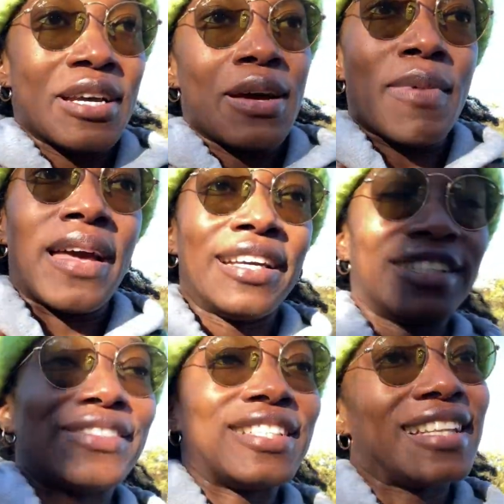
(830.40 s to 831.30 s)
my
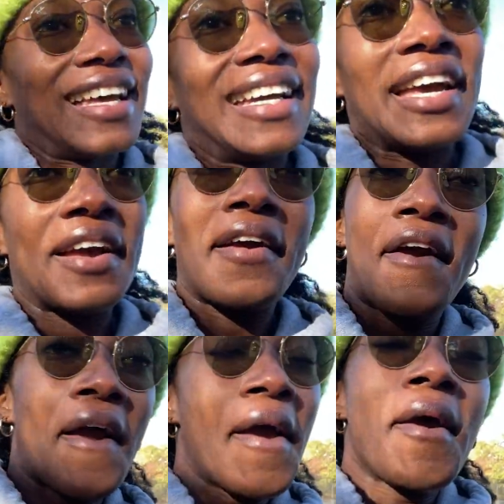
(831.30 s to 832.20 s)
agent was like,
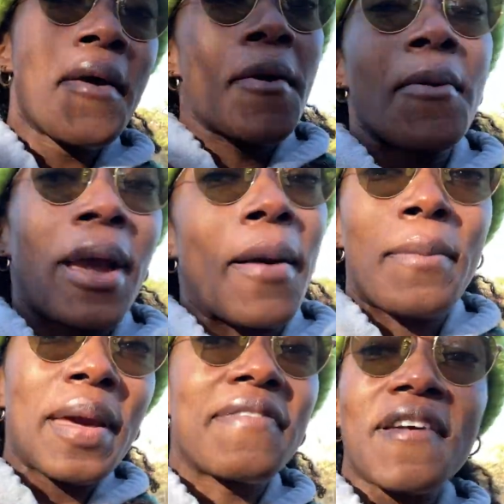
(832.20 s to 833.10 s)
got
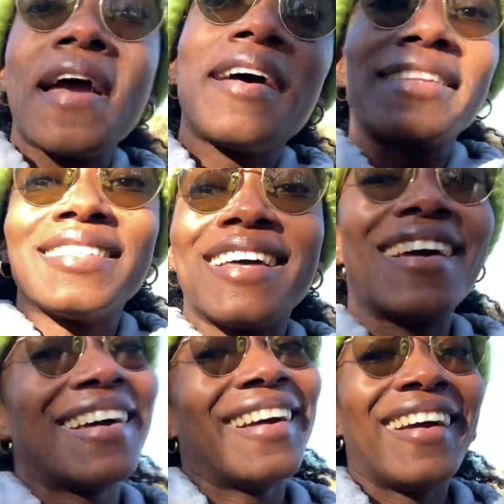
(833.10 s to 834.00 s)
big fans,"
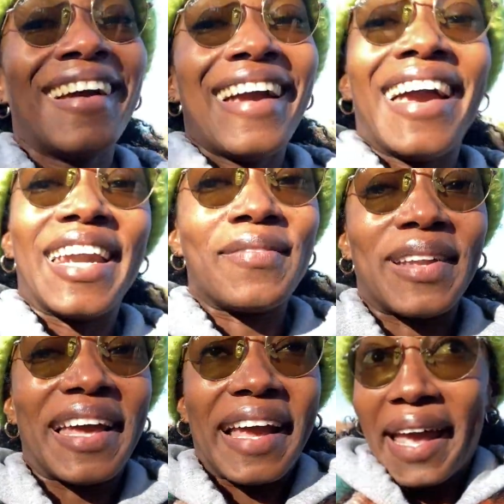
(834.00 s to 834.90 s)
And I'm
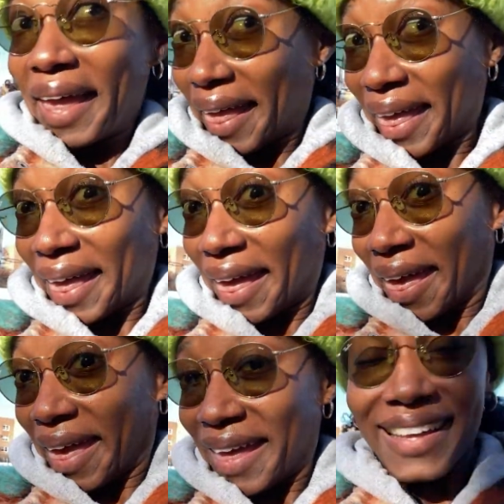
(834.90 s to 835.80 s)
like,
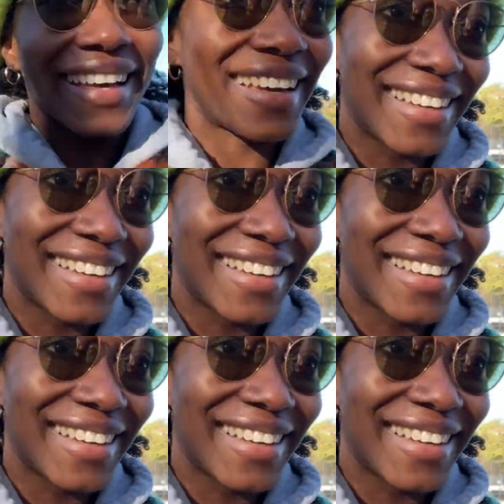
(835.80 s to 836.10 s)
eh.